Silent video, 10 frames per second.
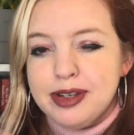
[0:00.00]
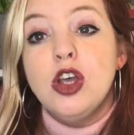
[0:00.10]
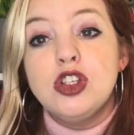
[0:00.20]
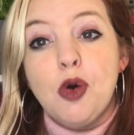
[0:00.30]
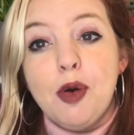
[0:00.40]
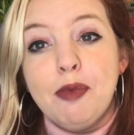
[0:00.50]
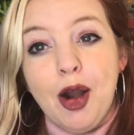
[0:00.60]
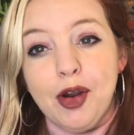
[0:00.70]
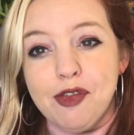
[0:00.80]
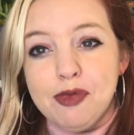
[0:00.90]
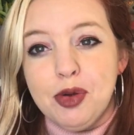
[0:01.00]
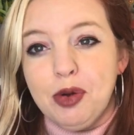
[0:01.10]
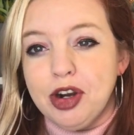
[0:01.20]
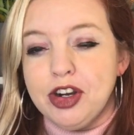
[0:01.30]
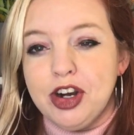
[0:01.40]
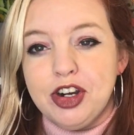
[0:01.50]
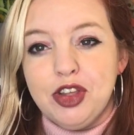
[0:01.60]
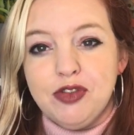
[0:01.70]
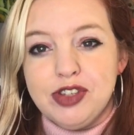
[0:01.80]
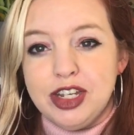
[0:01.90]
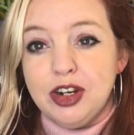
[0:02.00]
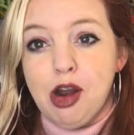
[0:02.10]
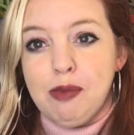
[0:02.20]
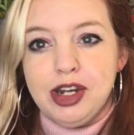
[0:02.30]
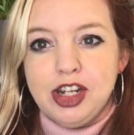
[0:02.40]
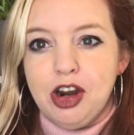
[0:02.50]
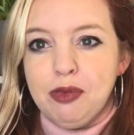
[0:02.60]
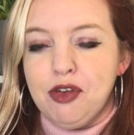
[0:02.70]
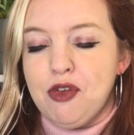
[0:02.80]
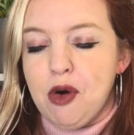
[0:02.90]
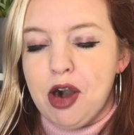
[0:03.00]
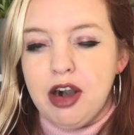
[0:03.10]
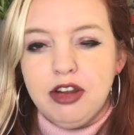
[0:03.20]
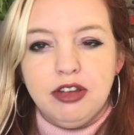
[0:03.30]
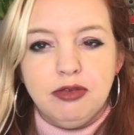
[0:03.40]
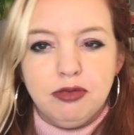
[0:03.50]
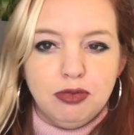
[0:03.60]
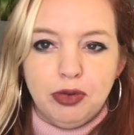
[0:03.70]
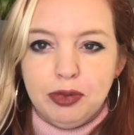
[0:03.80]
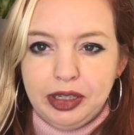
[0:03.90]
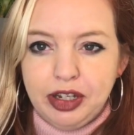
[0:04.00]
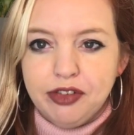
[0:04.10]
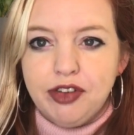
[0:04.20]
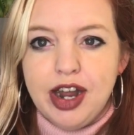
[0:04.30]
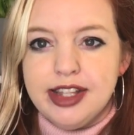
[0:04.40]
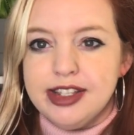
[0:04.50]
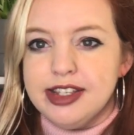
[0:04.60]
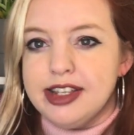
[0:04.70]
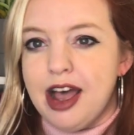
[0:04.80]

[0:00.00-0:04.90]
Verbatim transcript: So, Margaret from the Word Nerd, you've seen here on my channel before we're really good friends.